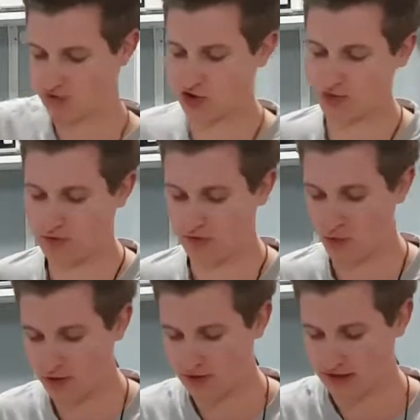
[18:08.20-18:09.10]
was going to be
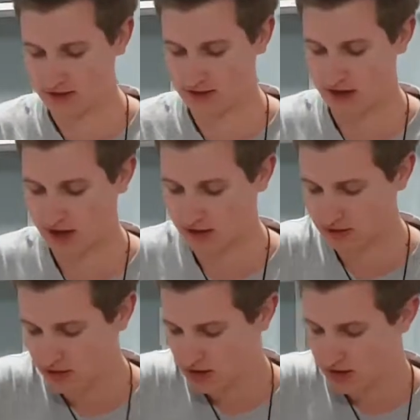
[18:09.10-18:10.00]
raw on the inside.
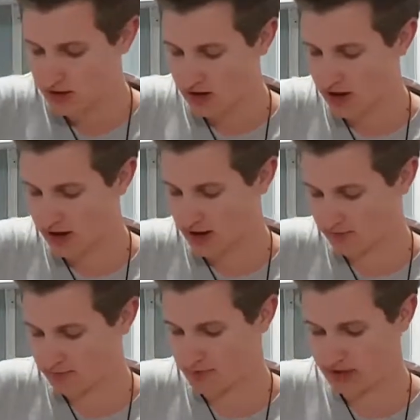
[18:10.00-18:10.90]

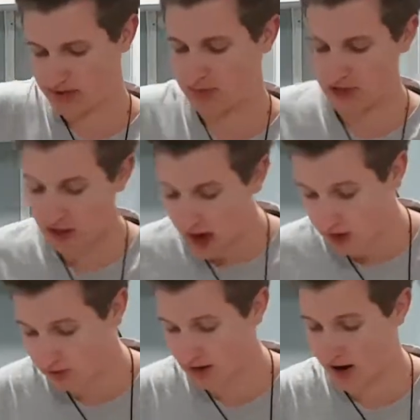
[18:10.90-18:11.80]
But it's been an
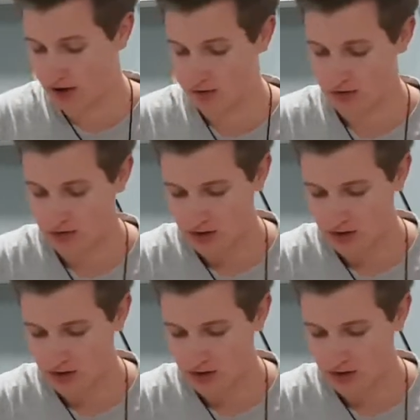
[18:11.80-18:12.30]
hour now,